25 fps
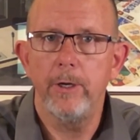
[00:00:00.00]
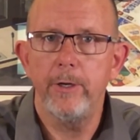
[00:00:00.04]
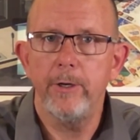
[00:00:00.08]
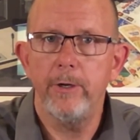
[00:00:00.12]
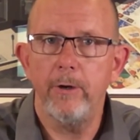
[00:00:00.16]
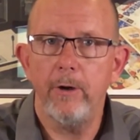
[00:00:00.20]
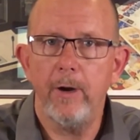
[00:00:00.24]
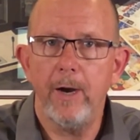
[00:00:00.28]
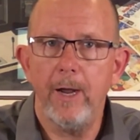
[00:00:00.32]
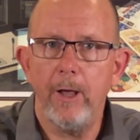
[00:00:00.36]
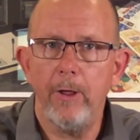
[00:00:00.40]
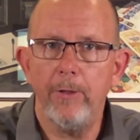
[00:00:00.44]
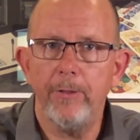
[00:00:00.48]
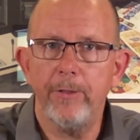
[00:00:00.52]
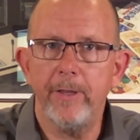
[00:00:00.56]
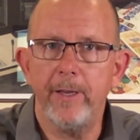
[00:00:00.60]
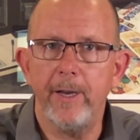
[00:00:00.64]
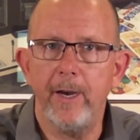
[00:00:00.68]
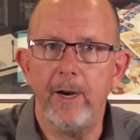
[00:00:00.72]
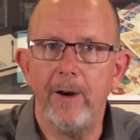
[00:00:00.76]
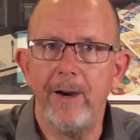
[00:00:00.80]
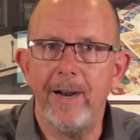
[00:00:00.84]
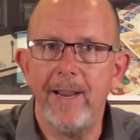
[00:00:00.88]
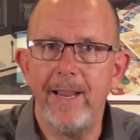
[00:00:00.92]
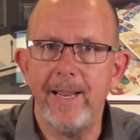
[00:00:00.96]
Your
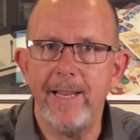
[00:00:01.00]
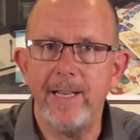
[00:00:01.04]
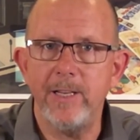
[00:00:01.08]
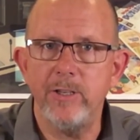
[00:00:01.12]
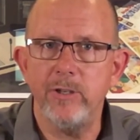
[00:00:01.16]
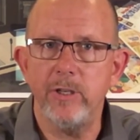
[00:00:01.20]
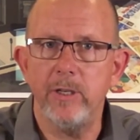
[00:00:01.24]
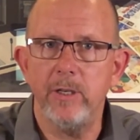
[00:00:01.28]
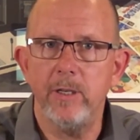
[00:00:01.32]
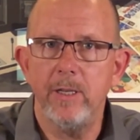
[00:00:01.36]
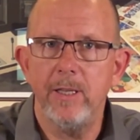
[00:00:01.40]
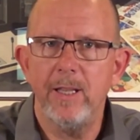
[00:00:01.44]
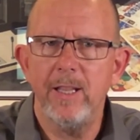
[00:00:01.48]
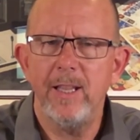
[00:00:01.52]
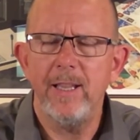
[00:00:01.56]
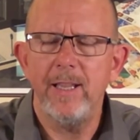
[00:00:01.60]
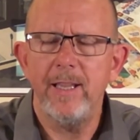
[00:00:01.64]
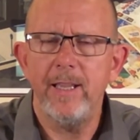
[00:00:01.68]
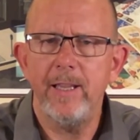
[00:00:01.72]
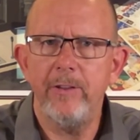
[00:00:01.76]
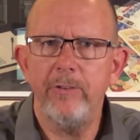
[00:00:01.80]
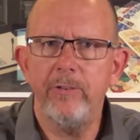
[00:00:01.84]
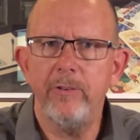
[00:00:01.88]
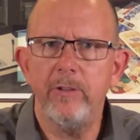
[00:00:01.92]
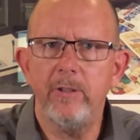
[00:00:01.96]
healthcare agent
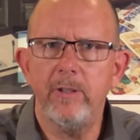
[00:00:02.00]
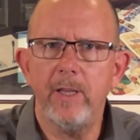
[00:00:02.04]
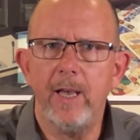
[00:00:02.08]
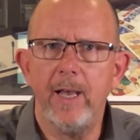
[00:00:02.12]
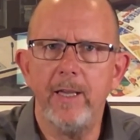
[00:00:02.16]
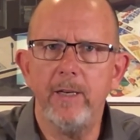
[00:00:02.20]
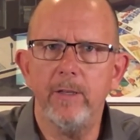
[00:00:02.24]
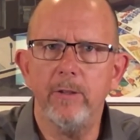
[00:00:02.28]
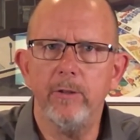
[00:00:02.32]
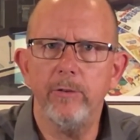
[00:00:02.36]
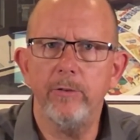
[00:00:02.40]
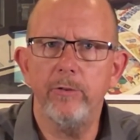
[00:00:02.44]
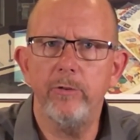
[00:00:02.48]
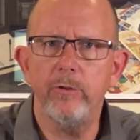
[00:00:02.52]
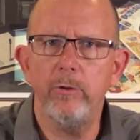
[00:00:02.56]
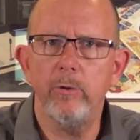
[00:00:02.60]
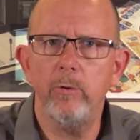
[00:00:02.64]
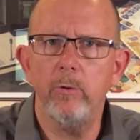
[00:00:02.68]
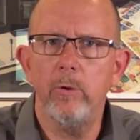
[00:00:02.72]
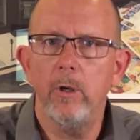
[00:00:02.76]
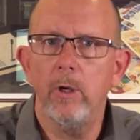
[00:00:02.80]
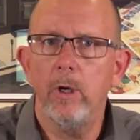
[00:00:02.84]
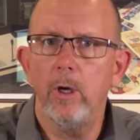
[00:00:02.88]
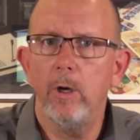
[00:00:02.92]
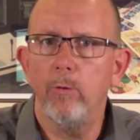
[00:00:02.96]
is entitled
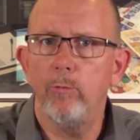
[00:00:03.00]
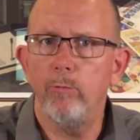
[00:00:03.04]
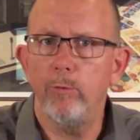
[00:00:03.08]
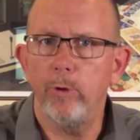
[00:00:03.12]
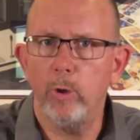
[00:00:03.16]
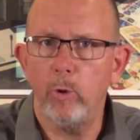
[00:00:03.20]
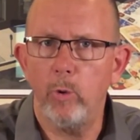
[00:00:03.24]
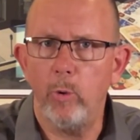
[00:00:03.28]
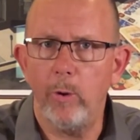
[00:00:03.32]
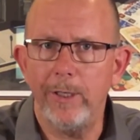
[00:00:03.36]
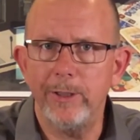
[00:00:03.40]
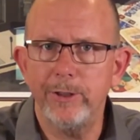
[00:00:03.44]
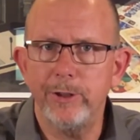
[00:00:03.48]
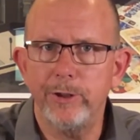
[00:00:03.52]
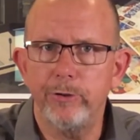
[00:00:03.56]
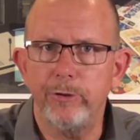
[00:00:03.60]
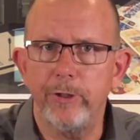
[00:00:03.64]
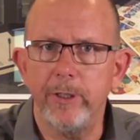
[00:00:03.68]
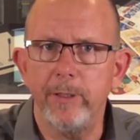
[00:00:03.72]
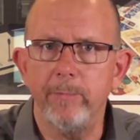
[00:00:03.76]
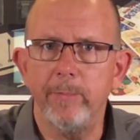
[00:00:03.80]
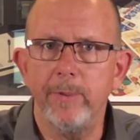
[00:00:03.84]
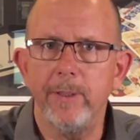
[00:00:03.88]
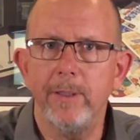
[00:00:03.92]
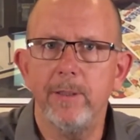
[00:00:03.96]
to request
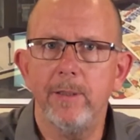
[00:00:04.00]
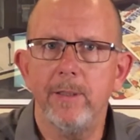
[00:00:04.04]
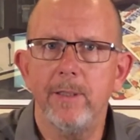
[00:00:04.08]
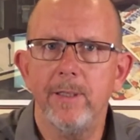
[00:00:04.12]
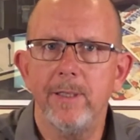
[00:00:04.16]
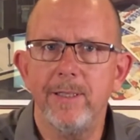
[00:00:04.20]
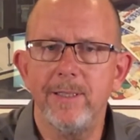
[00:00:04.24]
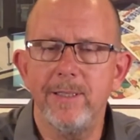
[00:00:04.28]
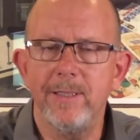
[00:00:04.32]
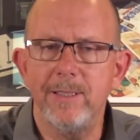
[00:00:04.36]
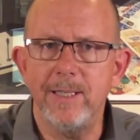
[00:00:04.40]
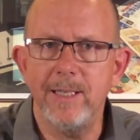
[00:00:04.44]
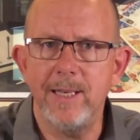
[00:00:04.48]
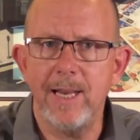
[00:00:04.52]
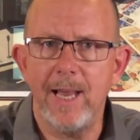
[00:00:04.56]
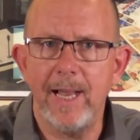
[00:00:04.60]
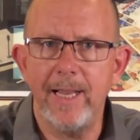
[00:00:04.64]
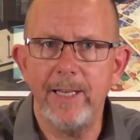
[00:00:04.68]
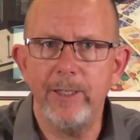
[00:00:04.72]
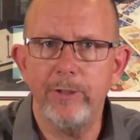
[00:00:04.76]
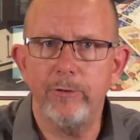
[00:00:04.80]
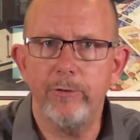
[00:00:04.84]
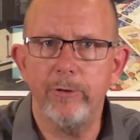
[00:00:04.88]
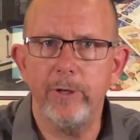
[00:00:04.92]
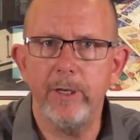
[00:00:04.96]
treatment, deny
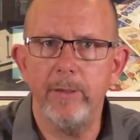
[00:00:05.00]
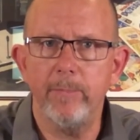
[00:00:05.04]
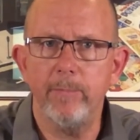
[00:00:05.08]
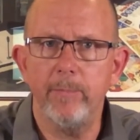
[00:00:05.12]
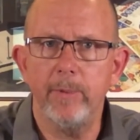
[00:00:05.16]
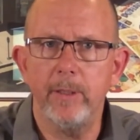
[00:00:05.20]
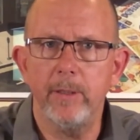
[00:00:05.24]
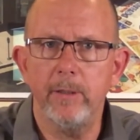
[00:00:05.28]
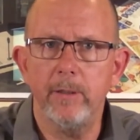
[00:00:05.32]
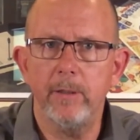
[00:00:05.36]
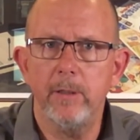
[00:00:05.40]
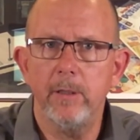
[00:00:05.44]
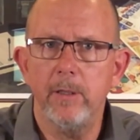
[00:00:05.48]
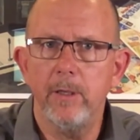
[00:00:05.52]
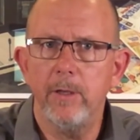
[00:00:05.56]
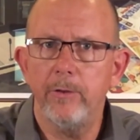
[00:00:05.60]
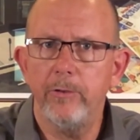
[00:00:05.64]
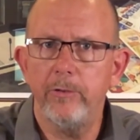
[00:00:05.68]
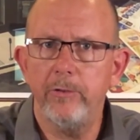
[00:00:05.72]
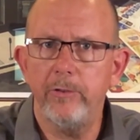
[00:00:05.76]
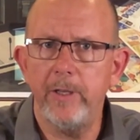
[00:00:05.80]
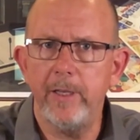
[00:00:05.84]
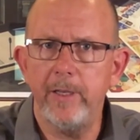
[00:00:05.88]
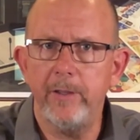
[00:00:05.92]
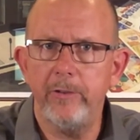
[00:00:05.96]
treatment,
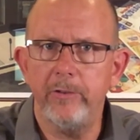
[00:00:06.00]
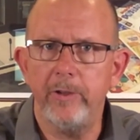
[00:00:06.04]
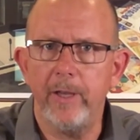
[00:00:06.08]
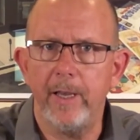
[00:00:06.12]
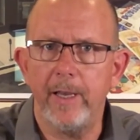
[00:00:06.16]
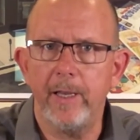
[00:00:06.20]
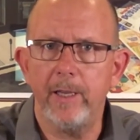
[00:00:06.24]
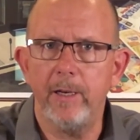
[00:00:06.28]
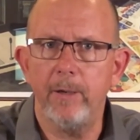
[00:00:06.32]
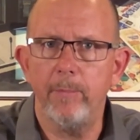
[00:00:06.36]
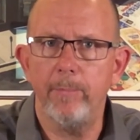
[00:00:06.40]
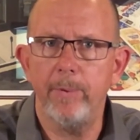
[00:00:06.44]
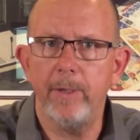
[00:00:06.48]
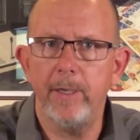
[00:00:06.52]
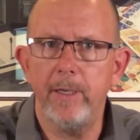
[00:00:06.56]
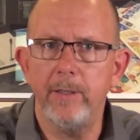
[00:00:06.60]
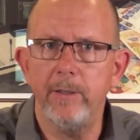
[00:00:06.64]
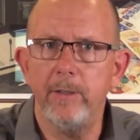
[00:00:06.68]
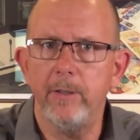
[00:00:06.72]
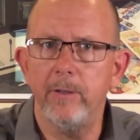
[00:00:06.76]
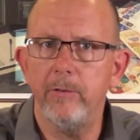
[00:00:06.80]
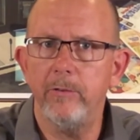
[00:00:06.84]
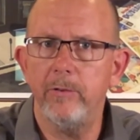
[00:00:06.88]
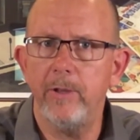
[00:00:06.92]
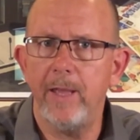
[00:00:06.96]
seek second
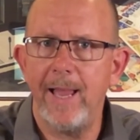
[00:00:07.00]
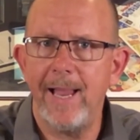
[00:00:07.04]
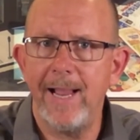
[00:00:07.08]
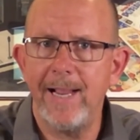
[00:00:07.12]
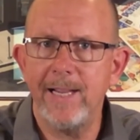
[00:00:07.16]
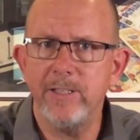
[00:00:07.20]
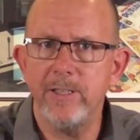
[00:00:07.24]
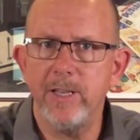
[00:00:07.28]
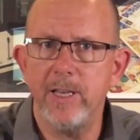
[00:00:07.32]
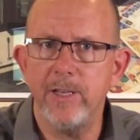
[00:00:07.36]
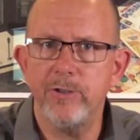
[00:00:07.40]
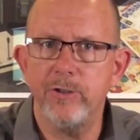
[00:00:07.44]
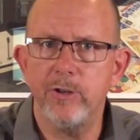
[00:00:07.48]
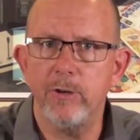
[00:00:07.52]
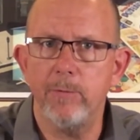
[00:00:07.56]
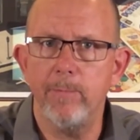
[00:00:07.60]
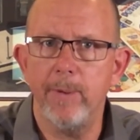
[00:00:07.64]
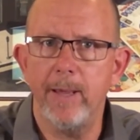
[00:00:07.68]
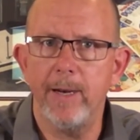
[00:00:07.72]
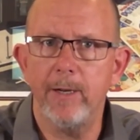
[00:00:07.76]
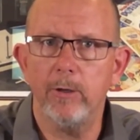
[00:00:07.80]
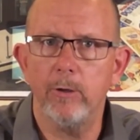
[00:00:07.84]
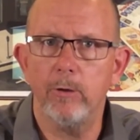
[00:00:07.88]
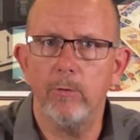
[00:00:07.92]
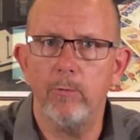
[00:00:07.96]
opinions, access your
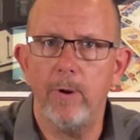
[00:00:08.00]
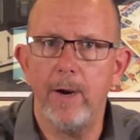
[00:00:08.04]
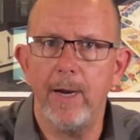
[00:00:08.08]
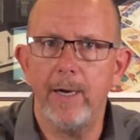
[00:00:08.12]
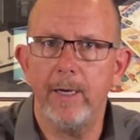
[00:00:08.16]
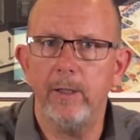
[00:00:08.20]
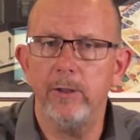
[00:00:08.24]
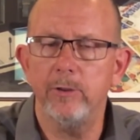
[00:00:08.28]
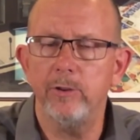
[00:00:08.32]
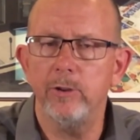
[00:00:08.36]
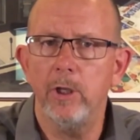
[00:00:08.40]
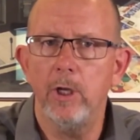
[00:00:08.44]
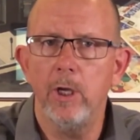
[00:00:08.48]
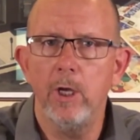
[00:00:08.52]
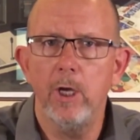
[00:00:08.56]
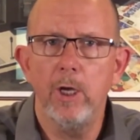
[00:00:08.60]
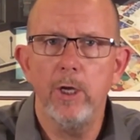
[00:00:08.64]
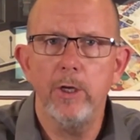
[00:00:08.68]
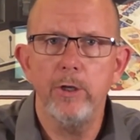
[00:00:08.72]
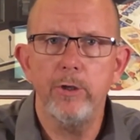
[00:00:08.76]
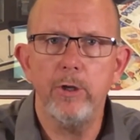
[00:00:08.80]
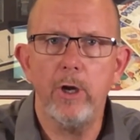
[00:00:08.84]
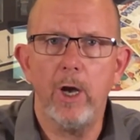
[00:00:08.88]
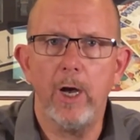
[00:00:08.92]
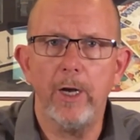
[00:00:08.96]
medical records,
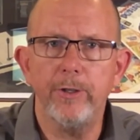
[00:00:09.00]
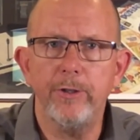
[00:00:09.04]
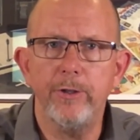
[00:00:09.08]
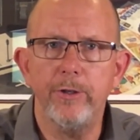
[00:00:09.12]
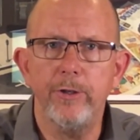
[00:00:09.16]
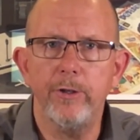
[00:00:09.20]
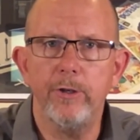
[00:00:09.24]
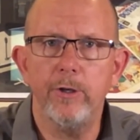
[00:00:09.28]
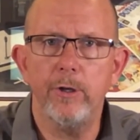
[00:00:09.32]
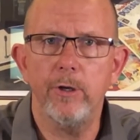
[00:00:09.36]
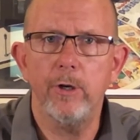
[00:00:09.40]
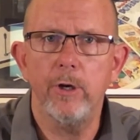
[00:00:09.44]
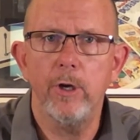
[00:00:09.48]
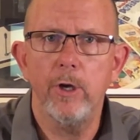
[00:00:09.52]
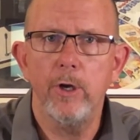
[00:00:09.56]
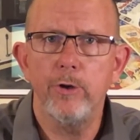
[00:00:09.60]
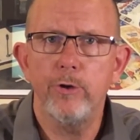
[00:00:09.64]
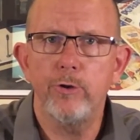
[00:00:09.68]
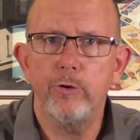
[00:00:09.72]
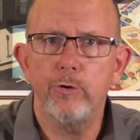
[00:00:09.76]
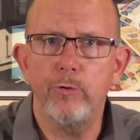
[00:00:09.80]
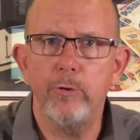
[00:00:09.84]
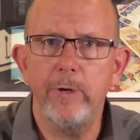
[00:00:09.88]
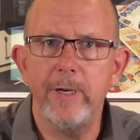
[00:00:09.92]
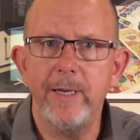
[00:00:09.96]
talk to your
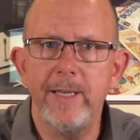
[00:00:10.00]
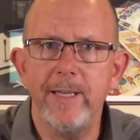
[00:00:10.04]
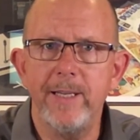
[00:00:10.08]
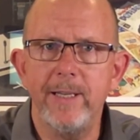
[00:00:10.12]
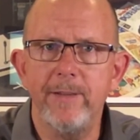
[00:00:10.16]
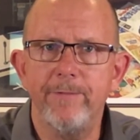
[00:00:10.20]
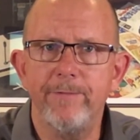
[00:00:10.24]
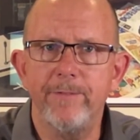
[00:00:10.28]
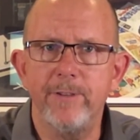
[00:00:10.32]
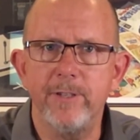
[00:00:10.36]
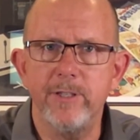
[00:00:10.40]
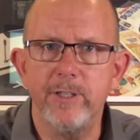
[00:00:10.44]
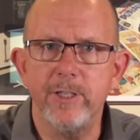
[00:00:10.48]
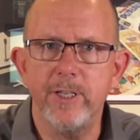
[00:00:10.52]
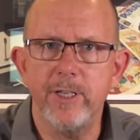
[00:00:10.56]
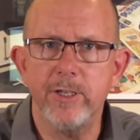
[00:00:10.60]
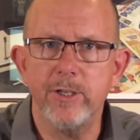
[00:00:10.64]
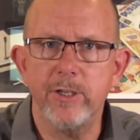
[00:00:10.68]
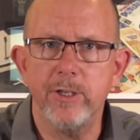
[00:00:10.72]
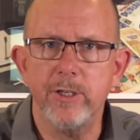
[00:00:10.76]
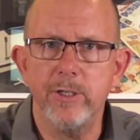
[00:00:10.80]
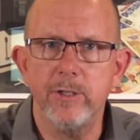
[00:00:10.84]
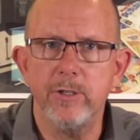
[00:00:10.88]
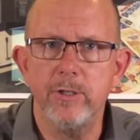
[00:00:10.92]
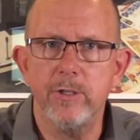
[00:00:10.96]
treating
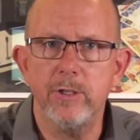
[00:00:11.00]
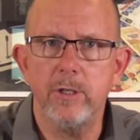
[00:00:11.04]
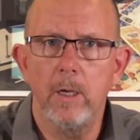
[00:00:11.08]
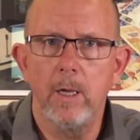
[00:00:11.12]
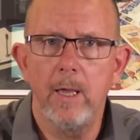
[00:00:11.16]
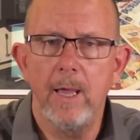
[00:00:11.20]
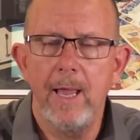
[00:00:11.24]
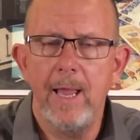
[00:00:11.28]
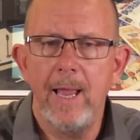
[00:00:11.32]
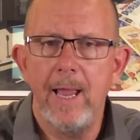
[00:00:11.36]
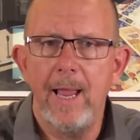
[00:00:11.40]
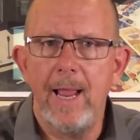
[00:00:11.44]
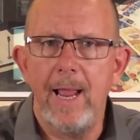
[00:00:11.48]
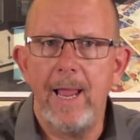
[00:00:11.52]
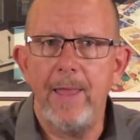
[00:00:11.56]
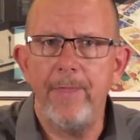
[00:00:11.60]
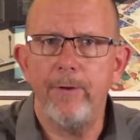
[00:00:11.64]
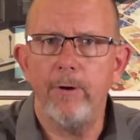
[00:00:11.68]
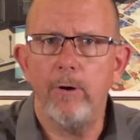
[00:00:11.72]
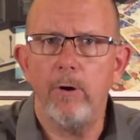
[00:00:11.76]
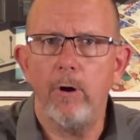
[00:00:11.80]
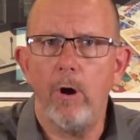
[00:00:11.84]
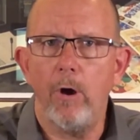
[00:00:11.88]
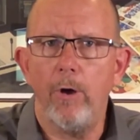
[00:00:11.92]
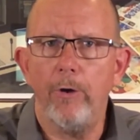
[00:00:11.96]
physicians, and
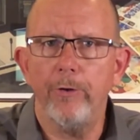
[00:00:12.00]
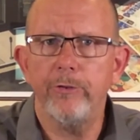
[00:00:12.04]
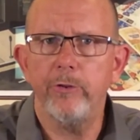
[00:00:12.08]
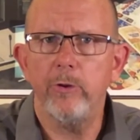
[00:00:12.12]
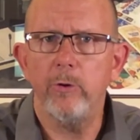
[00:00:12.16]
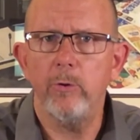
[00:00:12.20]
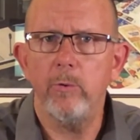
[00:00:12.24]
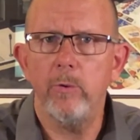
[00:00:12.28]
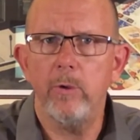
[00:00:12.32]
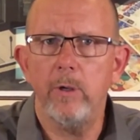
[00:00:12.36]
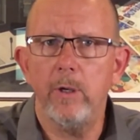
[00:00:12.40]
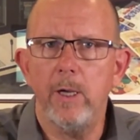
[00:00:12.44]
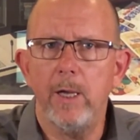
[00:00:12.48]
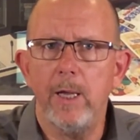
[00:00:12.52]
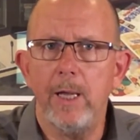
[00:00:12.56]
they're also